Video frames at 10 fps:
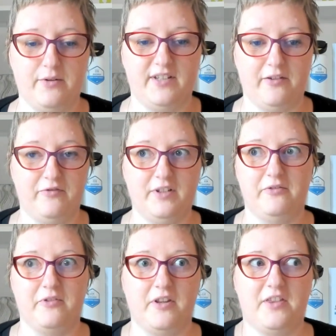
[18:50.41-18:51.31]
would definitely
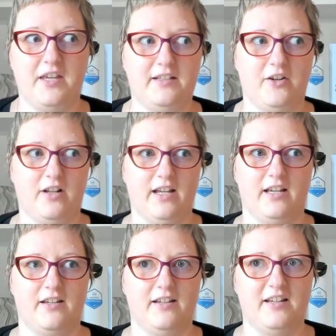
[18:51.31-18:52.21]
think they're
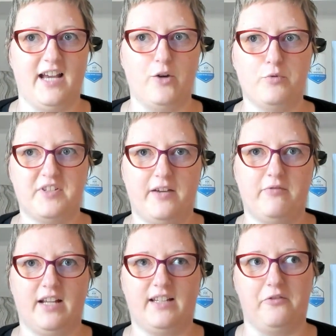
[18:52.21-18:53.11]
like, I almost have
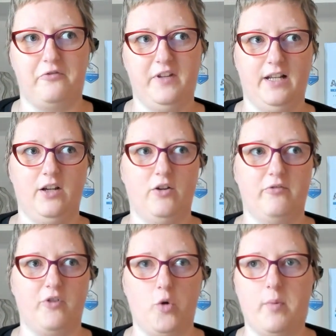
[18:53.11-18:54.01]
that feeling
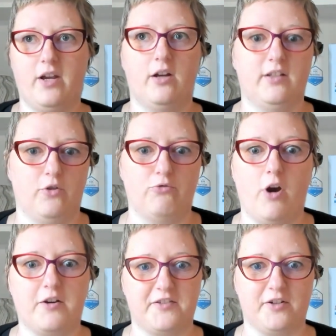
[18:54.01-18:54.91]
of, oh my God, they're a
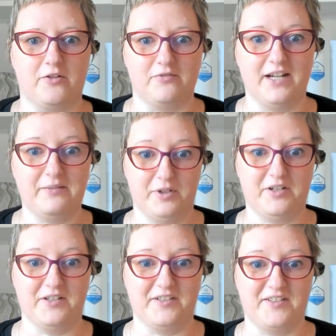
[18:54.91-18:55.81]
rock star
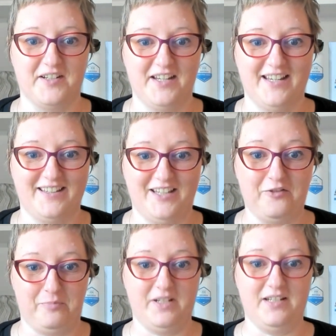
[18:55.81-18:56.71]
because
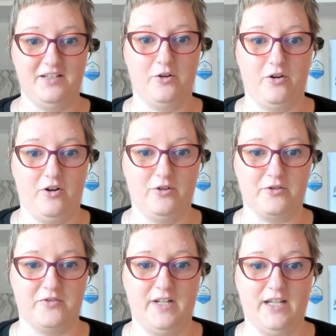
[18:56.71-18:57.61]
they've been in all
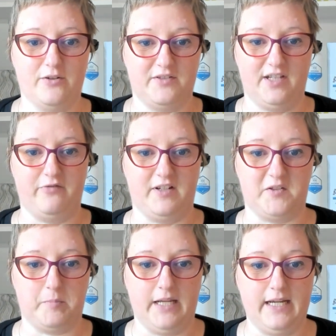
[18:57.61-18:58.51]
those videos, they've
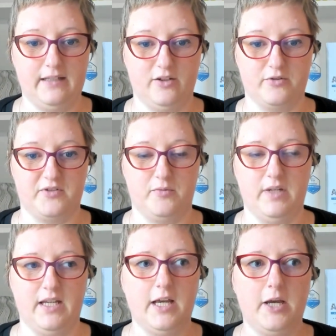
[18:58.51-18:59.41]
explained those to
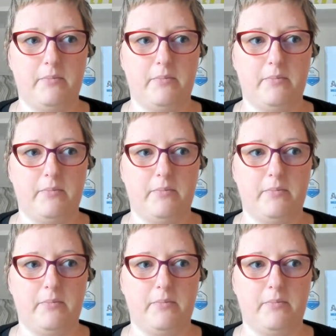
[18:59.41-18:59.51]
me.